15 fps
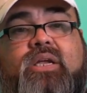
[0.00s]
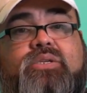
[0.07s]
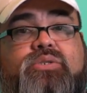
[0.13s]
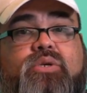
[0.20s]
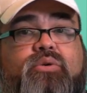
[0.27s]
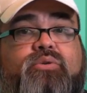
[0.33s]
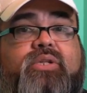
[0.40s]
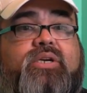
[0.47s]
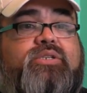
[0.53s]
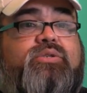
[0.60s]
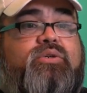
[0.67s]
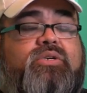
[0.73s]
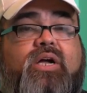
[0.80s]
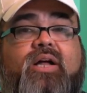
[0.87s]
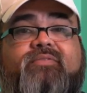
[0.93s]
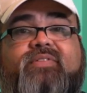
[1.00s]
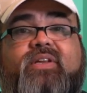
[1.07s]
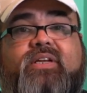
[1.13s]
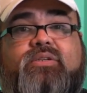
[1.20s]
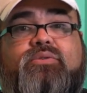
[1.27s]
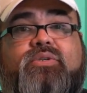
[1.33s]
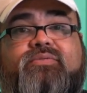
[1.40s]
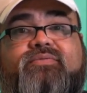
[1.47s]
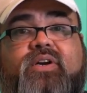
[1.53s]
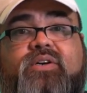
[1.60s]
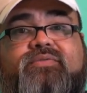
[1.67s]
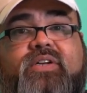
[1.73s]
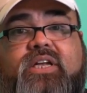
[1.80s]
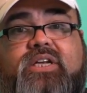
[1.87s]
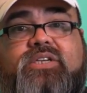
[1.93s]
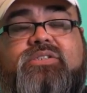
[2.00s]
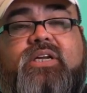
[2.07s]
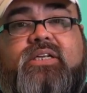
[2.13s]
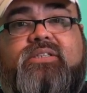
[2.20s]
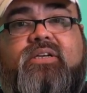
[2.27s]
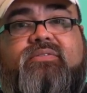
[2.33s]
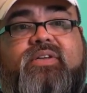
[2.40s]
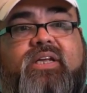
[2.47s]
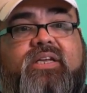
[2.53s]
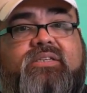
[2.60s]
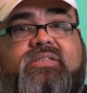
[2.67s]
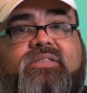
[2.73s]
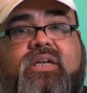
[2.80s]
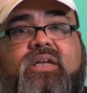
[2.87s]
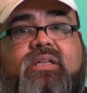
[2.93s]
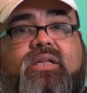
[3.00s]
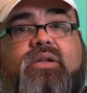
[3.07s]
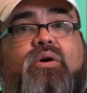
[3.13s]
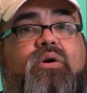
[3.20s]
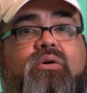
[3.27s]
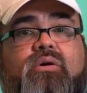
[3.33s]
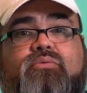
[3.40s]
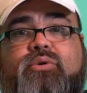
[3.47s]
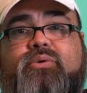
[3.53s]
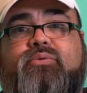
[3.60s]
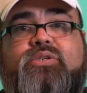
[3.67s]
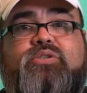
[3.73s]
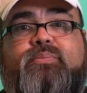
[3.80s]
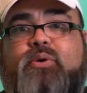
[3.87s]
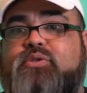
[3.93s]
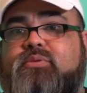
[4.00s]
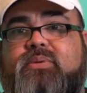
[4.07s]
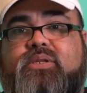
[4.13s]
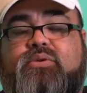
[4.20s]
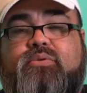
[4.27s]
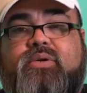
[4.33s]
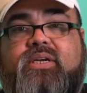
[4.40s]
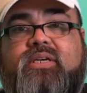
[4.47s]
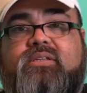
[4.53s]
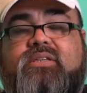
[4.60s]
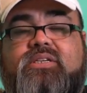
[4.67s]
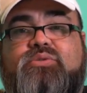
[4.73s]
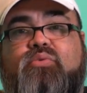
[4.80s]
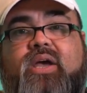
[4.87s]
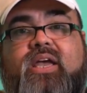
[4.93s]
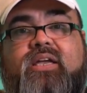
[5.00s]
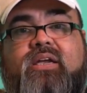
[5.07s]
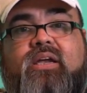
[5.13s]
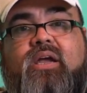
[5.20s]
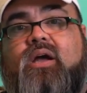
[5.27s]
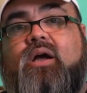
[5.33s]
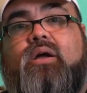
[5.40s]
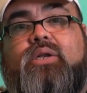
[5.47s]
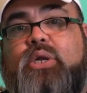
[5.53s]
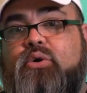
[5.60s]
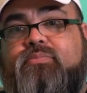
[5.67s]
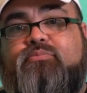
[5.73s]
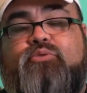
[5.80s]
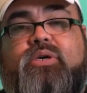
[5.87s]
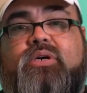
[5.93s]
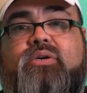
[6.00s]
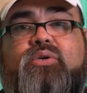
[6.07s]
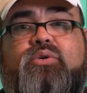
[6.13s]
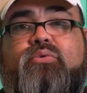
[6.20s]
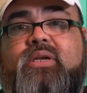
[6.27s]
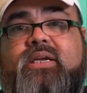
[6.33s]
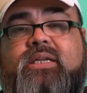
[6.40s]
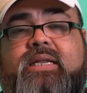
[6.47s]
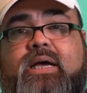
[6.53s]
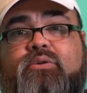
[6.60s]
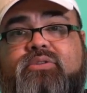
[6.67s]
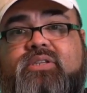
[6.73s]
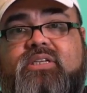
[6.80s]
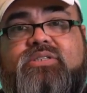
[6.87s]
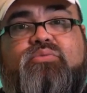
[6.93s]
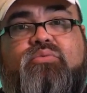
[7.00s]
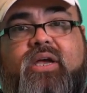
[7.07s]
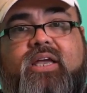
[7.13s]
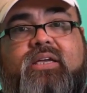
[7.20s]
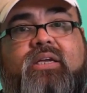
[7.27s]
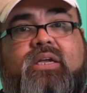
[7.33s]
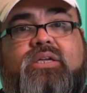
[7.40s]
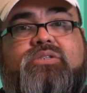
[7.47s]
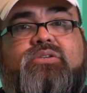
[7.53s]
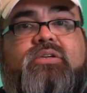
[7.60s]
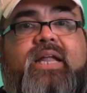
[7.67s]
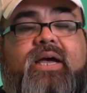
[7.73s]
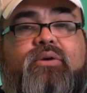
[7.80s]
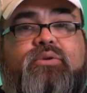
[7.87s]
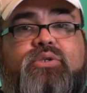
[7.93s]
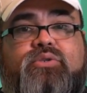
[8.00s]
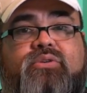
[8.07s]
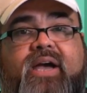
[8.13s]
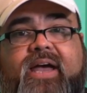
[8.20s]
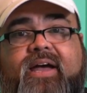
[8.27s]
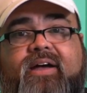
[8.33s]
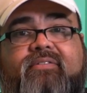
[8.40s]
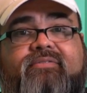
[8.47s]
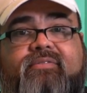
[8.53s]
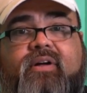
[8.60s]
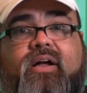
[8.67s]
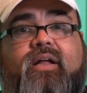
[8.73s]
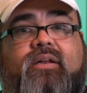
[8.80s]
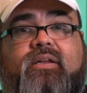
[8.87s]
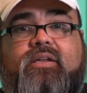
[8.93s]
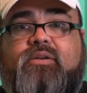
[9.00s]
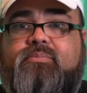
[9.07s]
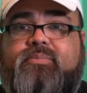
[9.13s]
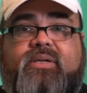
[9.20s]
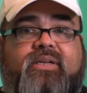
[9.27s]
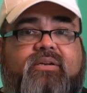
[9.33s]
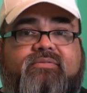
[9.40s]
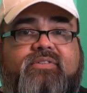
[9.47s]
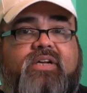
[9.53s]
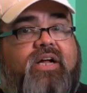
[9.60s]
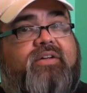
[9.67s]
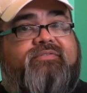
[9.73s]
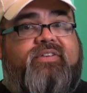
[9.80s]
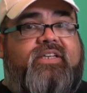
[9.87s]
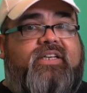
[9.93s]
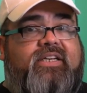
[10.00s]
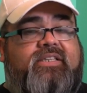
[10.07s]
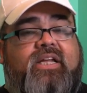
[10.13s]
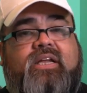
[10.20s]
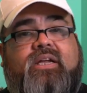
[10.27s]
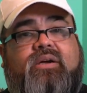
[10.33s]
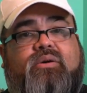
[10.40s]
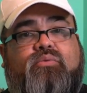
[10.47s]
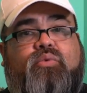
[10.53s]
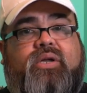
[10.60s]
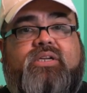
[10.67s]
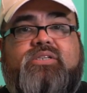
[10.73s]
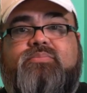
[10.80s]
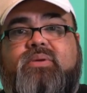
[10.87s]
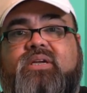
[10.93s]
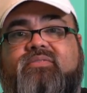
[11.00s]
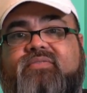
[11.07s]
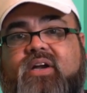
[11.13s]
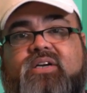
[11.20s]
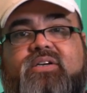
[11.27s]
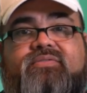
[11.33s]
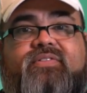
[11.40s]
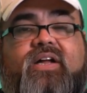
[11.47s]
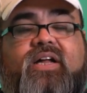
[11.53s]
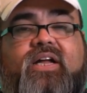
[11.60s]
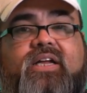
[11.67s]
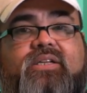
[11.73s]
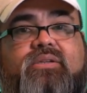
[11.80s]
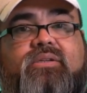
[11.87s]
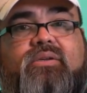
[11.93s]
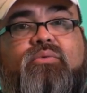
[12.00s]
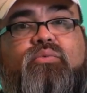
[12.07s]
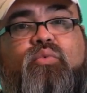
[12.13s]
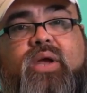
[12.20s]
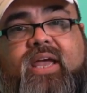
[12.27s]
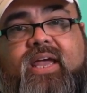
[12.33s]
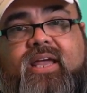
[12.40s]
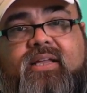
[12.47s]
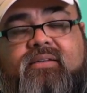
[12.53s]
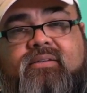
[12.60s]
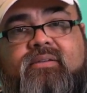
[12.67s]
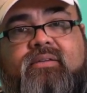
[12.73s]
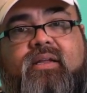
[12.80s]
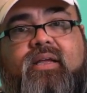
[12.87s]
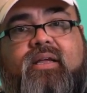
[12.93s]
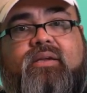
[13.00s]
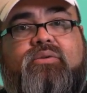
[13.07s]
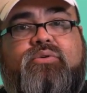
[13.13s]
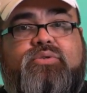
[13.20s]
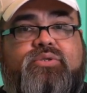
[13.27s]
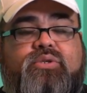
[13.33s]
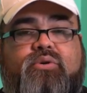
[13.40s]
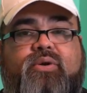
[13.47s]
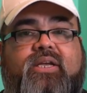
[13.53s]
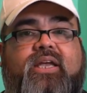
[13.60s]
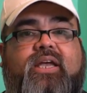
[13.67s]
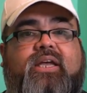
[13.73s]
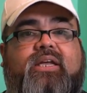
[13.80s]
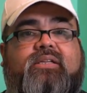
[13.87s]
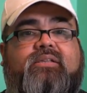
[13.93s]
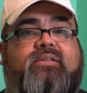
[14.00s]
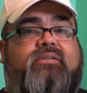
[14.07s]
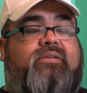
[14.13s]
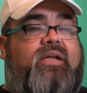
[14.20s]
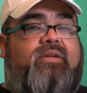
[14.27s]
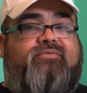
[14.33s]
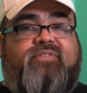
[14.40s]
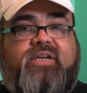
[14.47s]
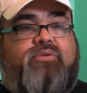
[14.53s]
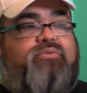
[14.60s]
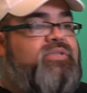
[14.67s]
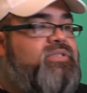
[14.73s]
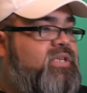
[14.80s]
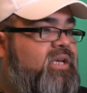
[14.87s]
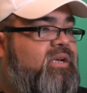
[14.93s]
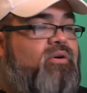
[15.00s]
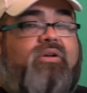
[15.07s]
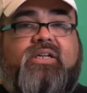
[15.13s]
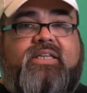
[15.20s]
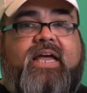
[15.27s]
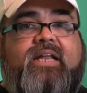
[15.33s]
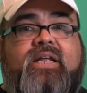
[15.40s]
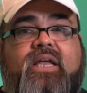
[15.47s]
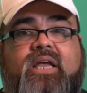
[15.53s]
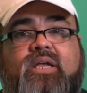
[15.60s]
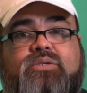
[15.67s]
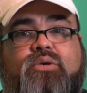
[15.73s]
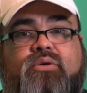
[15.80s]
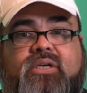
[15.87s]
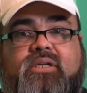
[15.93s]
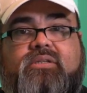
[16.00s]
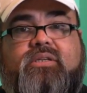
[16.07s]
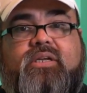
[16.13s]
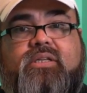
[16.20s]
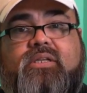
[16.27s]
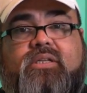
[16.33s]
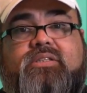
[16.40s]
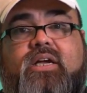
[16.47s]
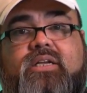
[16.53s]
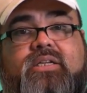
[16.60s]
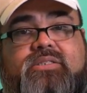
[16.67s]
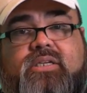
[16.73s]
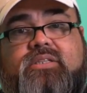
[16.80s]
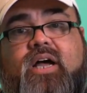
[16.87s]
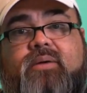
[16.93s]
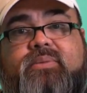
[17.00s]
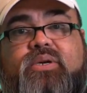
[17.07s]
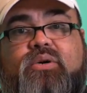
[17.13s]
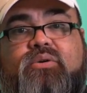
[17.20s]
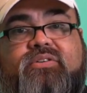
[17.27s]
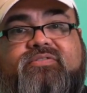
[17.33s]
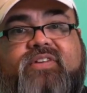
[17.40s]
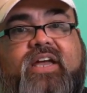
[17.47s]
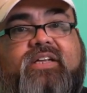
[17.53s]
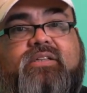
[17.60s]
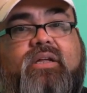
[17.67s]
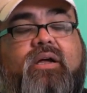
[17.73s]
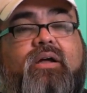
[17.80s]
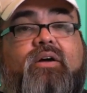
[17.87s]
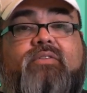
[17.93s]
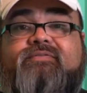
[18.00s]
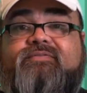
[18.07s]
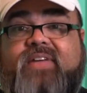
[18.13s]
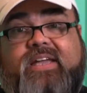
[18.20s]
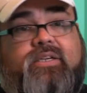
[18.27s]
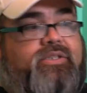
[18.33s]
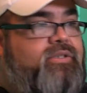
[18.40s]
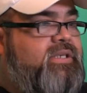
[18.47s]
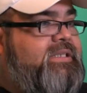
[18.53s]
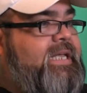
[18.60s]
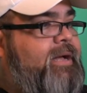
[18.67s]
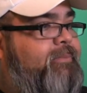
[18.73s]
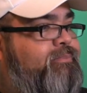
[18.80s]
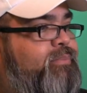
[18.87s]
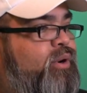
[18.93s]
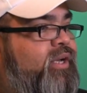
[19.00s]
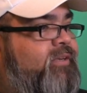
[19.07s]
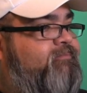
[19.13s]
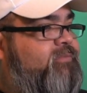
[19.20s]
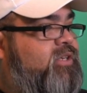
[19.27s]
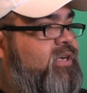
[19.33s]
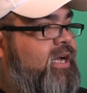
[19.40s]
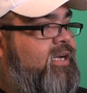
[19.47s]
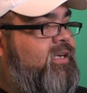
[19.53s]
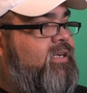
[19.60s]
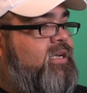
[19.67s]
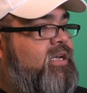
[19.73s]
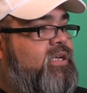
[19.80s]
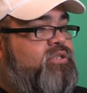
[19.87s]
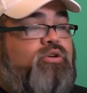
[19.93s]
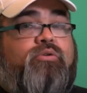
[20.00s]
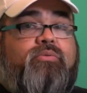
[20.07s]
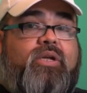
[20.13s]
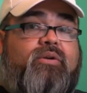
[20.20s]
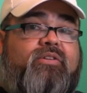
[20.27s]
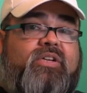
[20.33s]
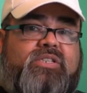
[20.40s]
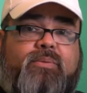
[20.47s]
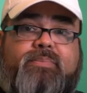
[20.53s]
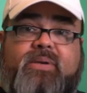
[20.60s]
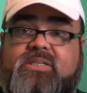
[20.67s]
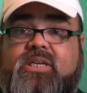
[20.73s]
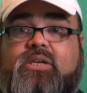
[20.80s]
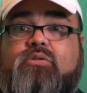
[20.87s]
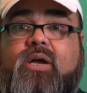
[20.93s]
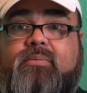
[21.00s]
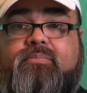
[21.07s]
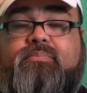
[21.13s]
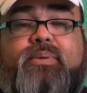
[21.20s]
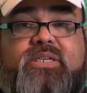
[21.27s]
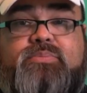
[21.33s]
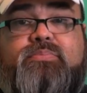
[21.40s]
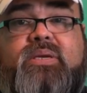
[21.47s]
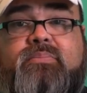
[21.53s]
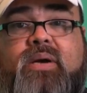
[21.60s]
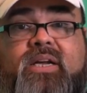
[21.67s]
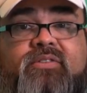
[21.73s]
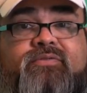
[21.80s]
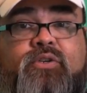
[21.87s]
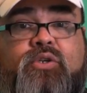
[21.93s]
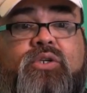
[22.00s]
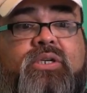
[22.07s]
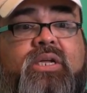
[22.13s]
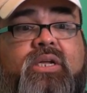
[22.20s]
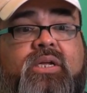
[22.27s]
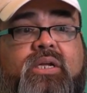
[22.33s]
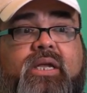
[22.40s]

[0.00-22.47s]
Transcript: So there's no conflict during verification activities that, oh, we were supposed to be doing it this way. Nope, we're doing it now this way. So now you have a little bit of conflict. What is being verified, when, and who's doing it, and frequency, and all of that. So it's a domino effect of failure at that point. Okay. So as a PCQI, please be mindful.